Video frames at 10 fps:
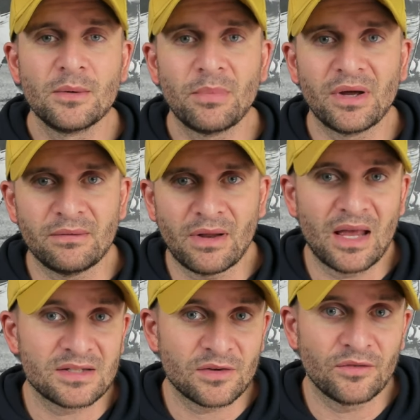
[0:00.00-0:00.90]
But
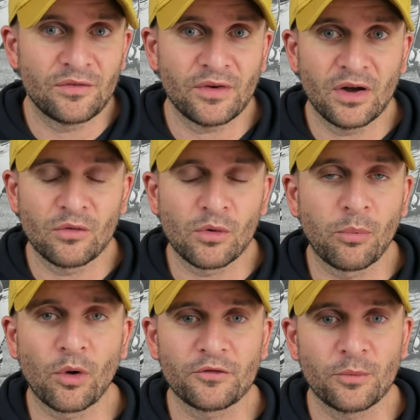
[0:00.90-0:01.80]
as of a
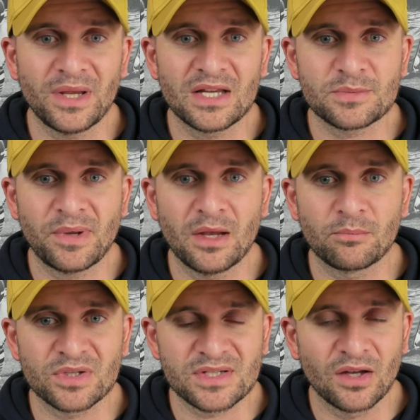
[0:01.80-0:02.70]
report from E S P N
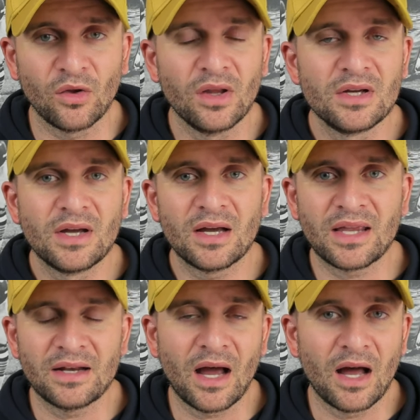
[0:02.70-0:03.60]
Brazil,
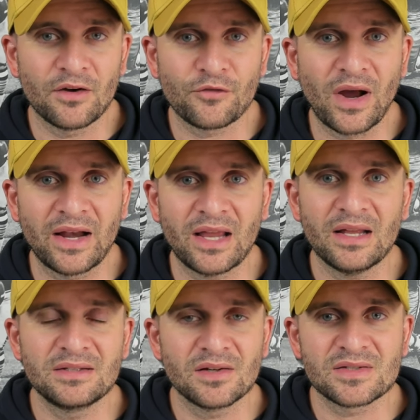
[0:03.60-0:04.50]
again, on Friday,
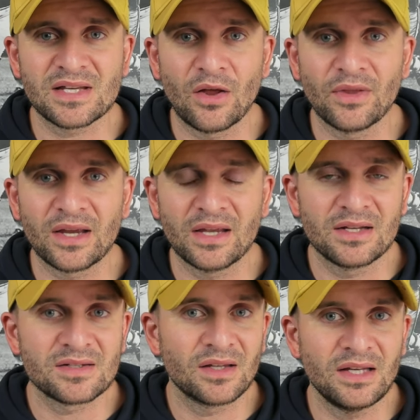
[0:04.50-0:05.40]
it does sound like it
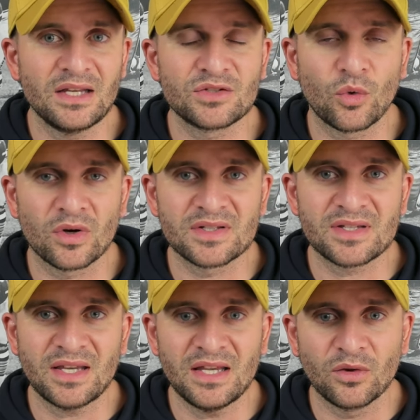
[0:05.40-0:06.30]
is leaning towards
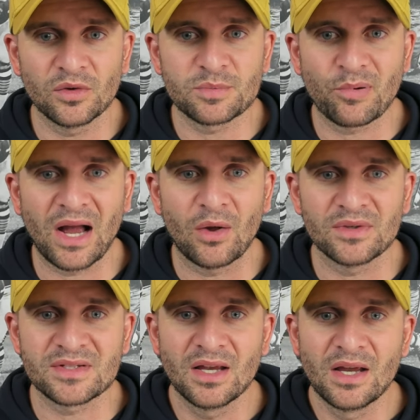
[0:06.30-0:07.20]
Eagles,
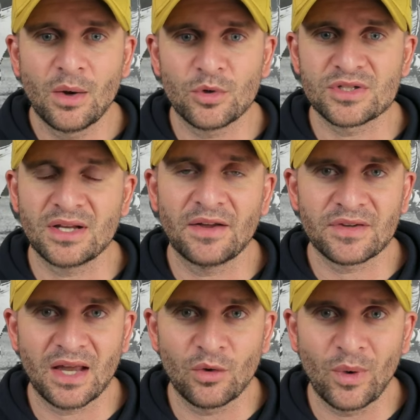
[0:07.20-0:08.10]
Browns. We're just going to have
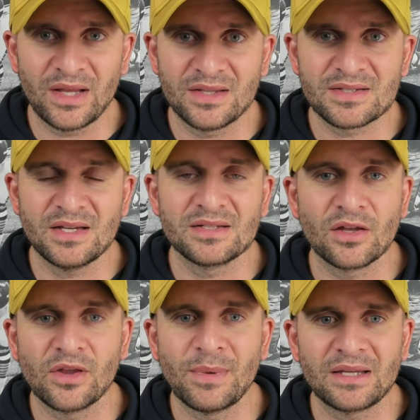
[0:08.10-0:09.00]
to kind of wait and see
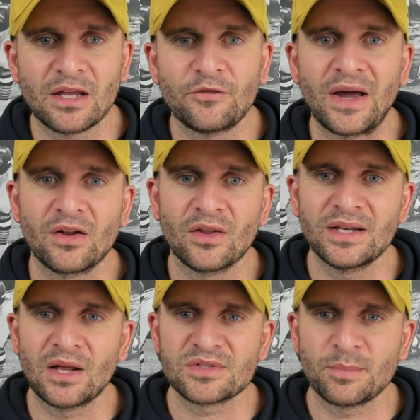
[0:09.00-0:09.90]
until they make that final
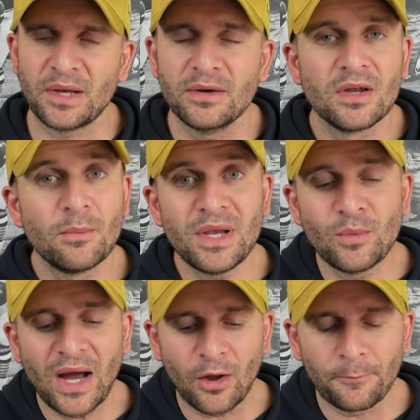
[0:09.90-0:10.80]
announcement.
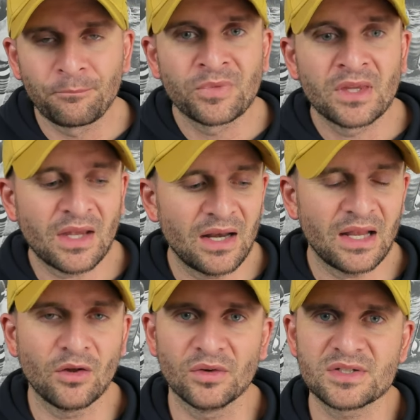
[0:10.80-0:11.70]
Meanwhile, Ken
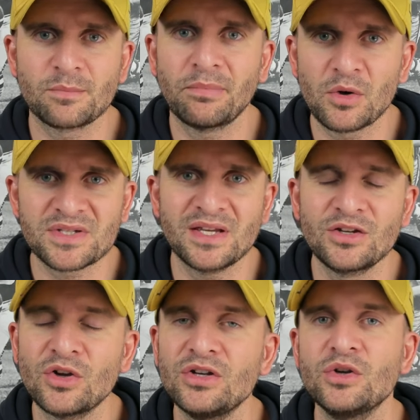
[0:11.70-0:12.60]
Ingalls posting
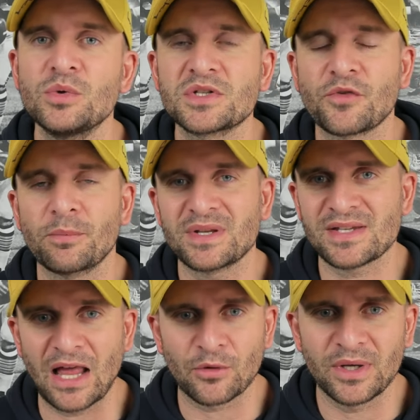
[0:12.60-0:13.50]
good news from the
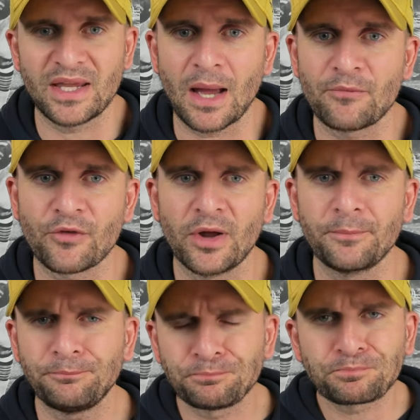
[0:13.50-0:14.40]
salary cap front.